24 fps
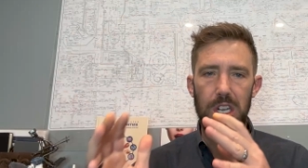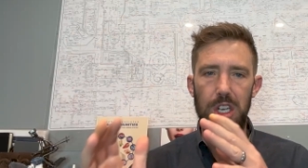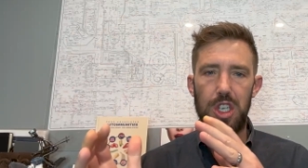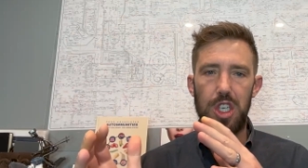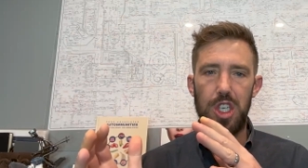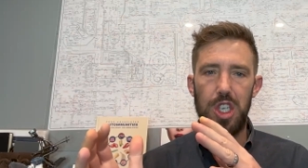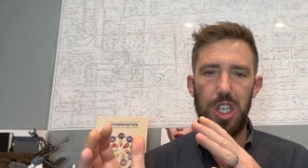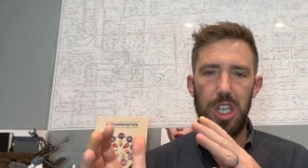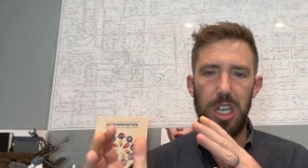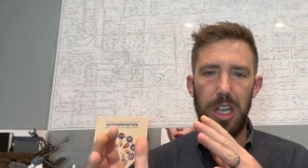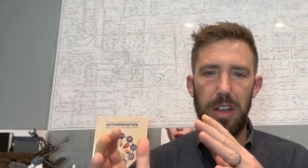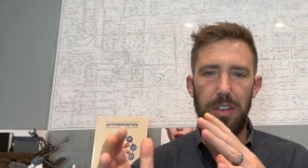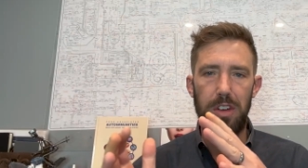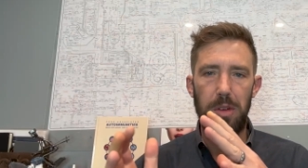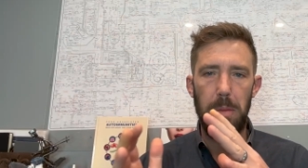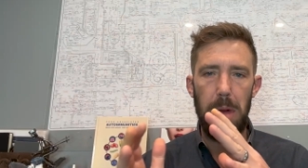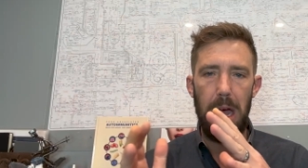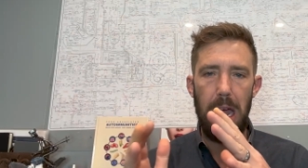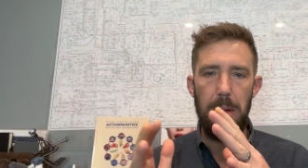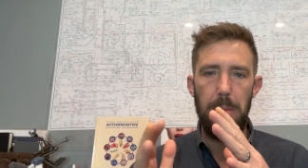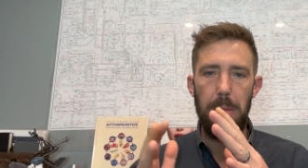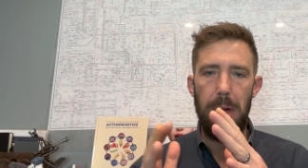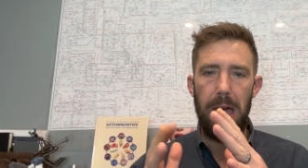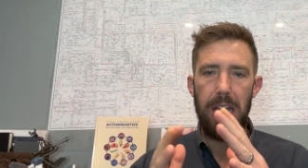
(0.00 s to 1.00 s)
to shift
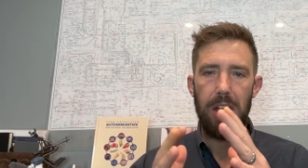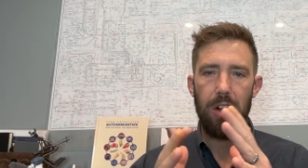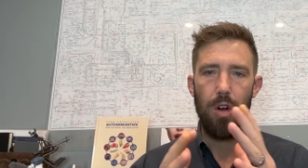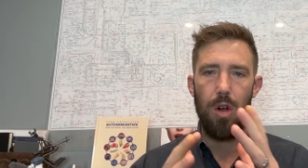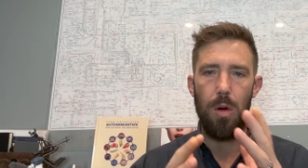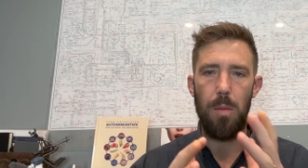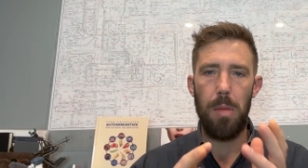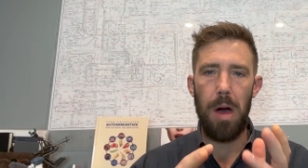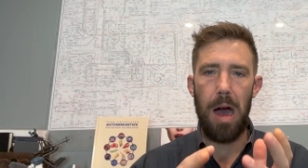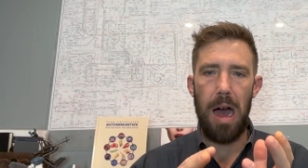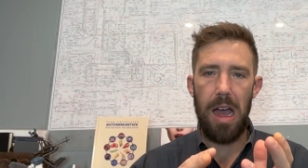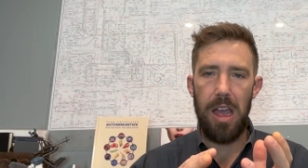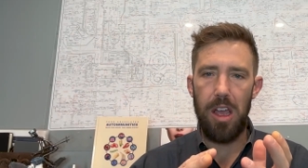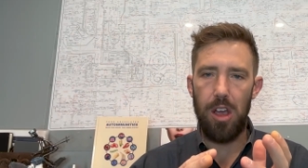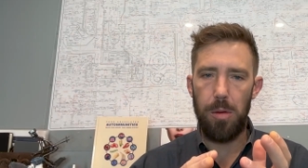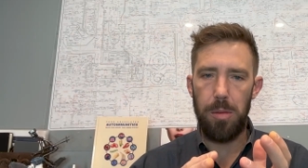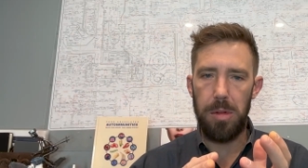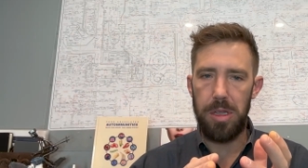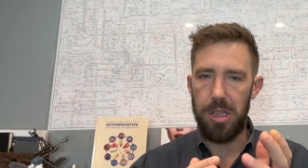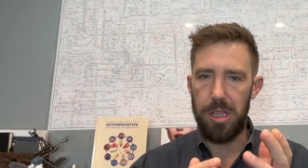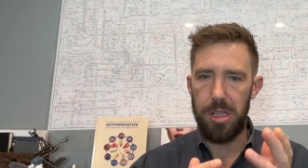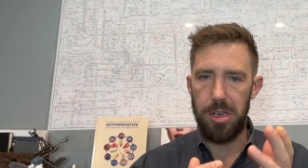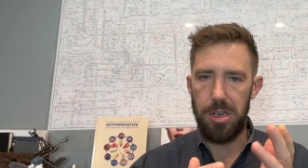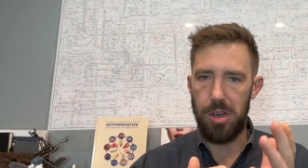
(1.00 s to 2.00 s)
my
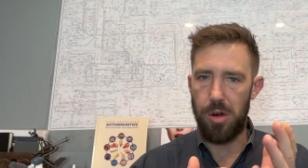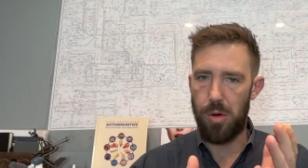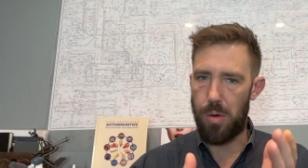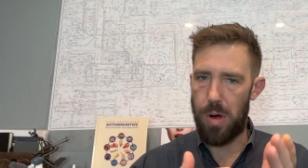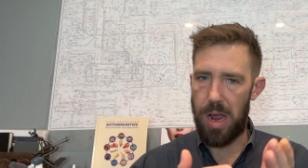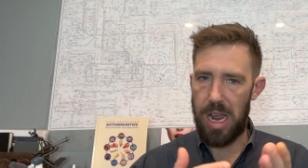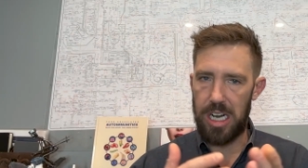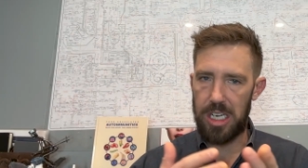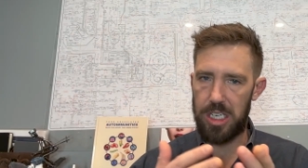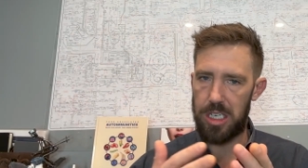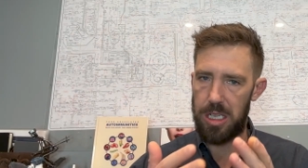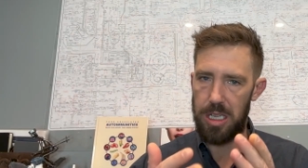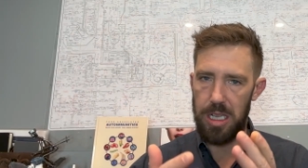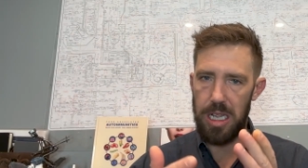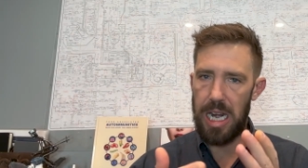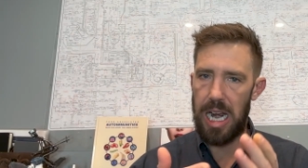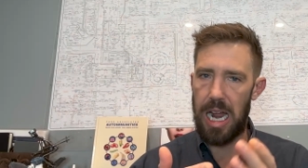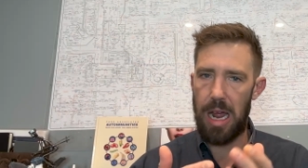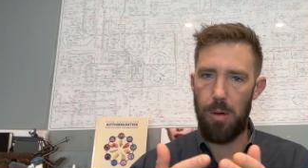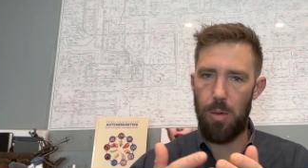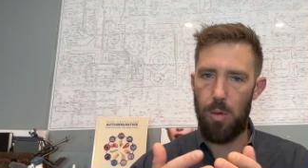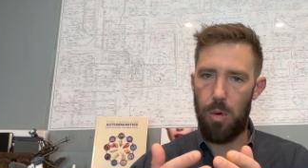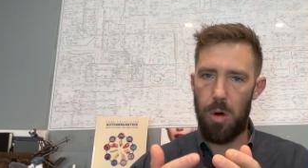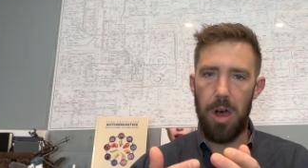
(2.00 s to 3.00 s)
microbiome in the direction that
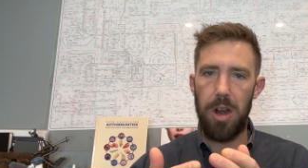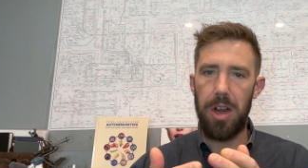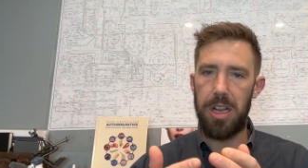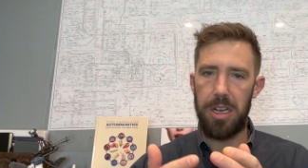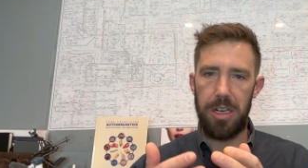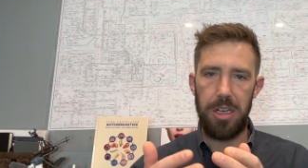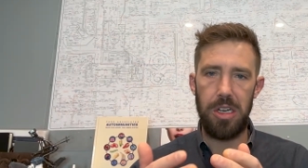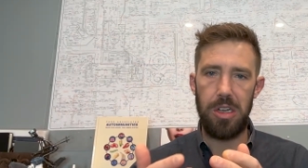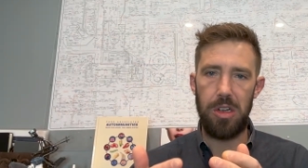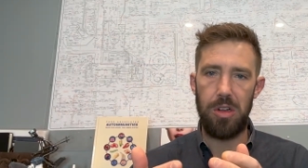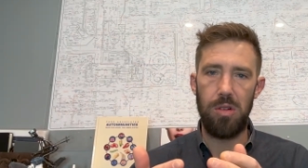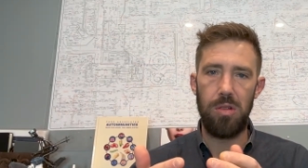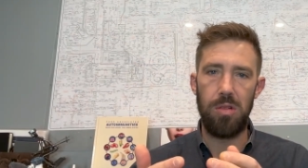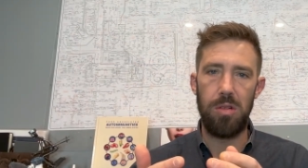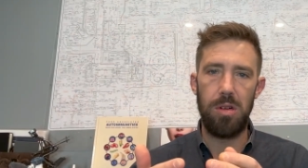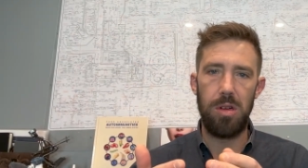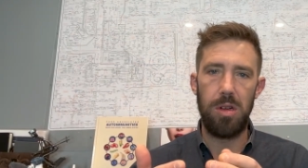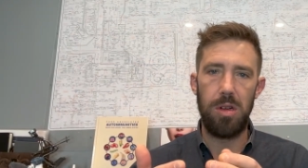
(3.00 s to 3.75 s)
i want it to